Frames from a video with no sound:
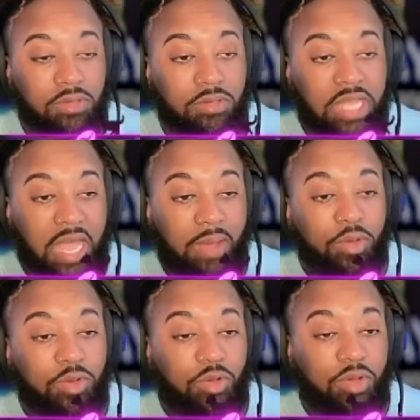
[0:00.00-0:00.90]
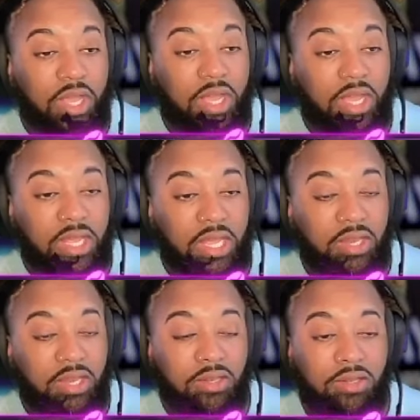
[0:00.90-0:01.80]
So I'm gonna go ahead
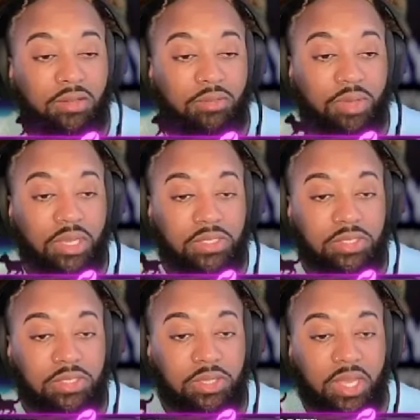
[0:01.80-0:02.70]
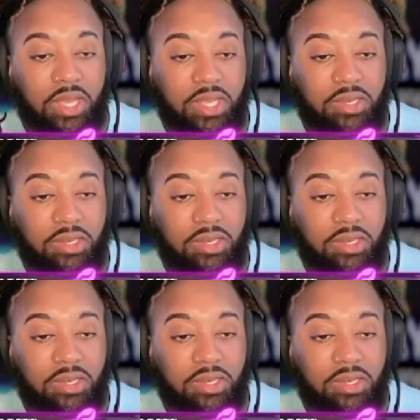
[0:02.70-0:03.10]
and place the bed.